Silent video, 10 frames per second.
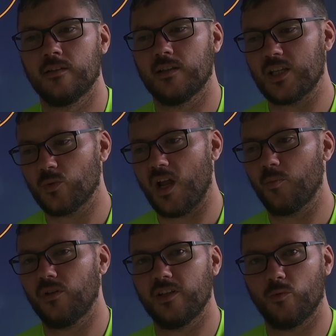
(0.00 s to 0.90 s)
That's what I
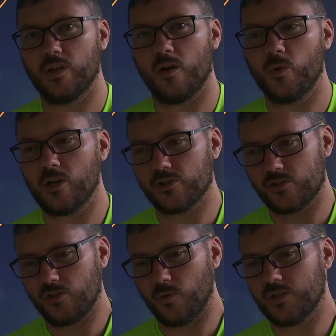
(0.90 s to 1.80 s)
believe we are. We are
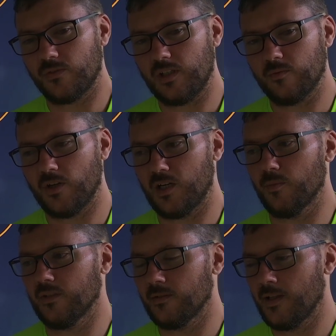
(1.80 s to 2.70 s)
stewards of the
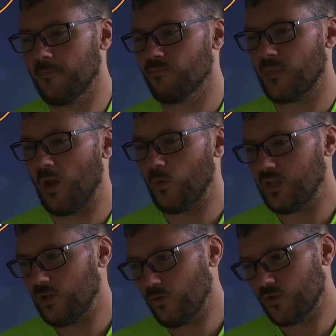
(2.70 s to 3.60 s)
environment, and we
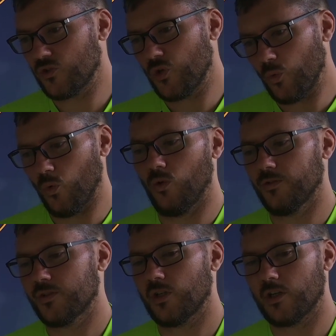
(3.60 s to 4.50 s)
use
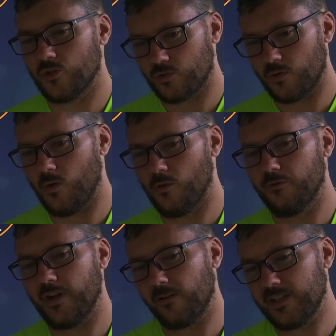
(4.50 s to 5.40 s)
tools to control
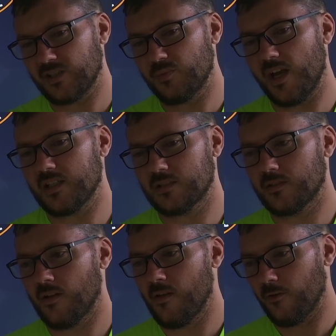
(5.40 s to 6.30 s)
various
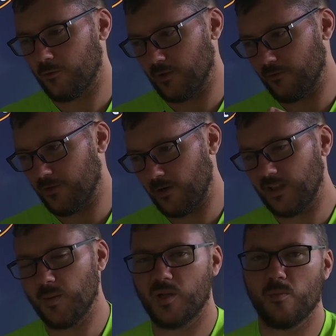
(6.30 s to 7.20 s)
pests for a very
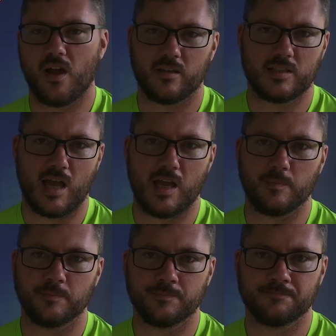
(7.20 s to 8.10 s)
limited amount of time.
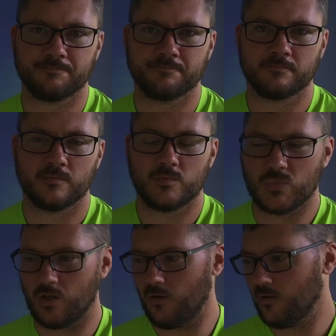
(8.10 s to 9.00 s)

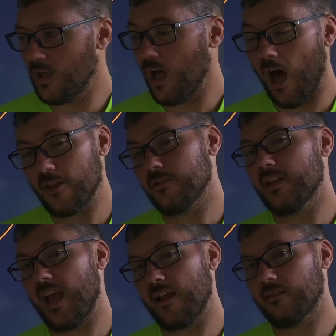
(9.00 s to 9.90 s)
So other than
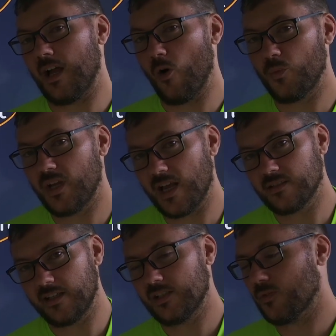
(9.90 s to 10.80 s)
that, I hope you guys
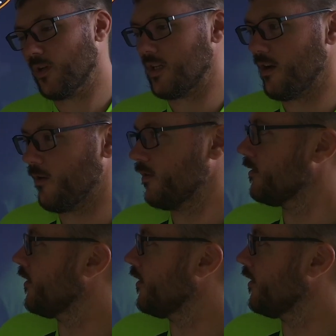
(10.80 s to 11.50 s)
like this video.